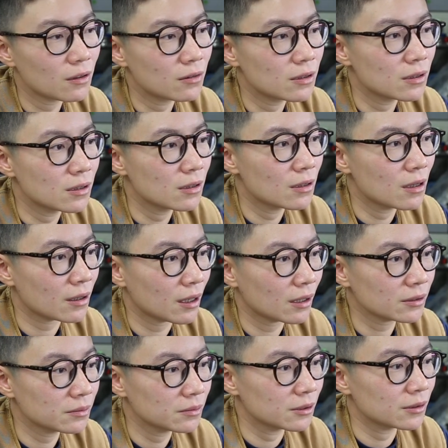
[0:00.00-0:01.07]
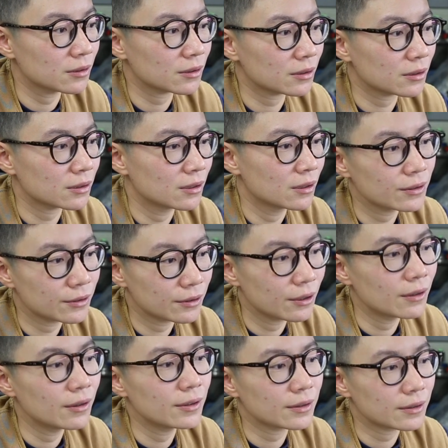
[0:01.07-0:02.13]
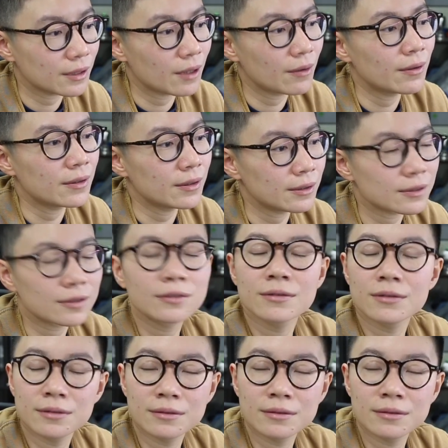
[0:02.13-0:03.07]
our customers still is Taiwanese.